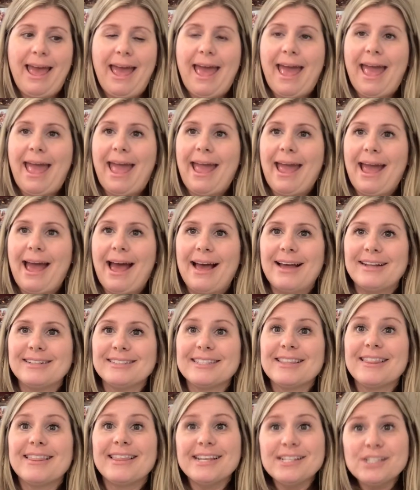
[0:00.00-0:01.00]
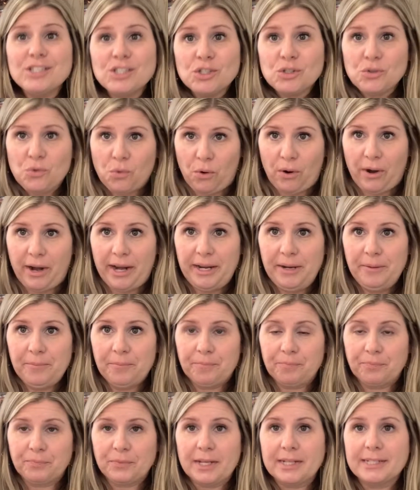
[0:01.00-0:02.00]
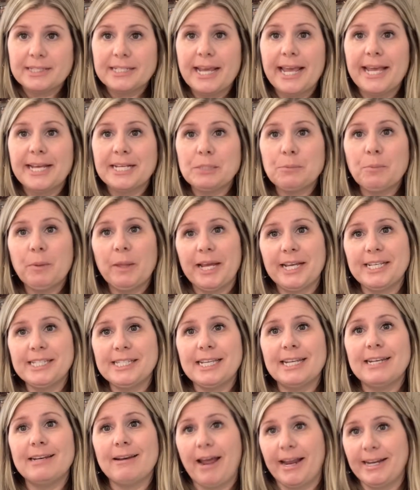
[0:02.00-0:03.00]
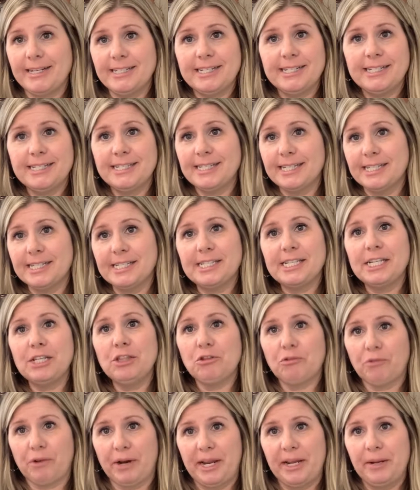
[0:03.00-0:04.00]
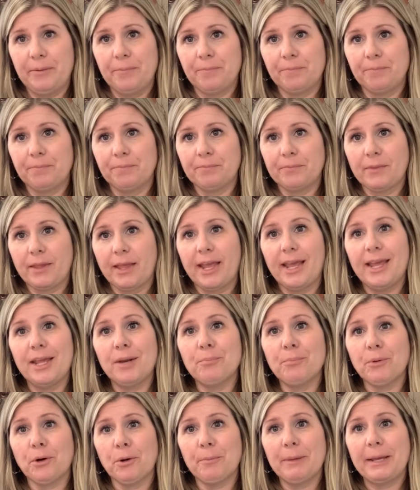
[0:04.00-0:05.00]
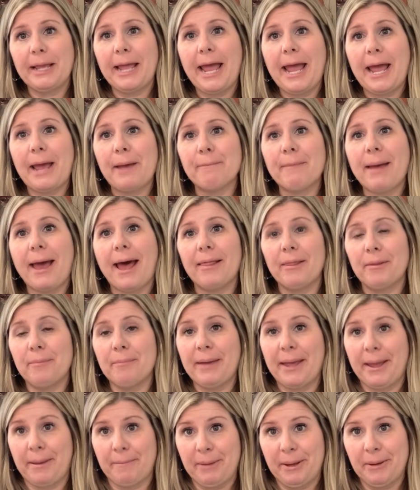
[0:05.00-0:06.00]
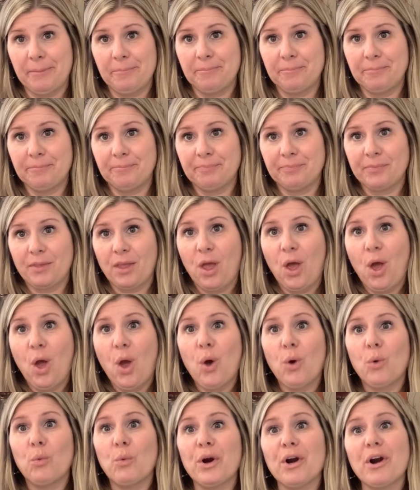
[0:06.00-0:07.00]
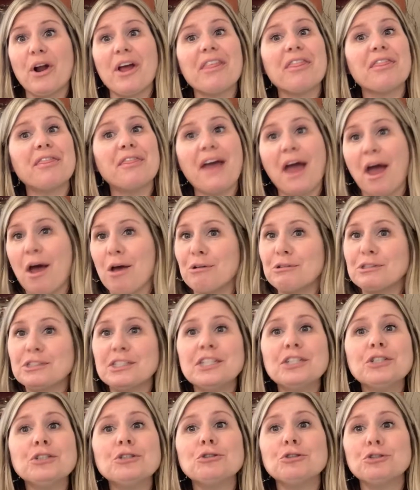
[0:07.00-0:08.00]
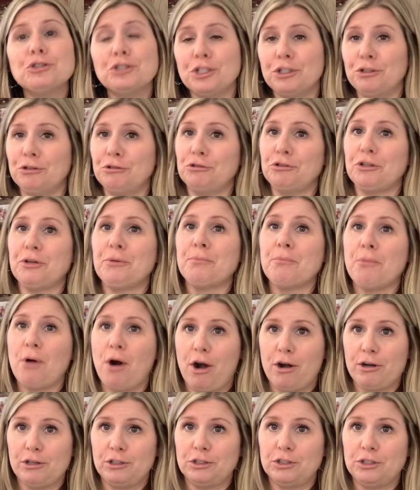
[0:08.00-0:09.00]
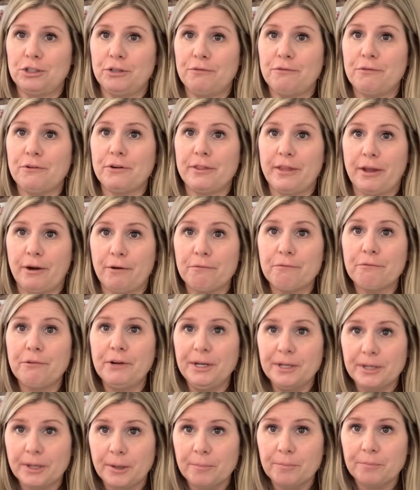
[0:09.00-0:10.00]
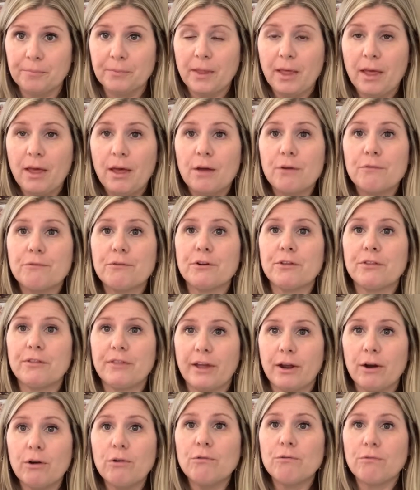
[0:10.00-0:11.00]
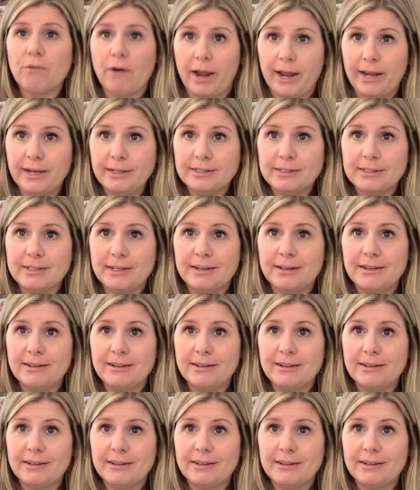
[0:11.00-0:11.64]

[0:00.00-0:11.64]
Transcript: And this story takes place in 1963 in Birmingham, Alabama, where 1,000 children marched for their freedom, for their right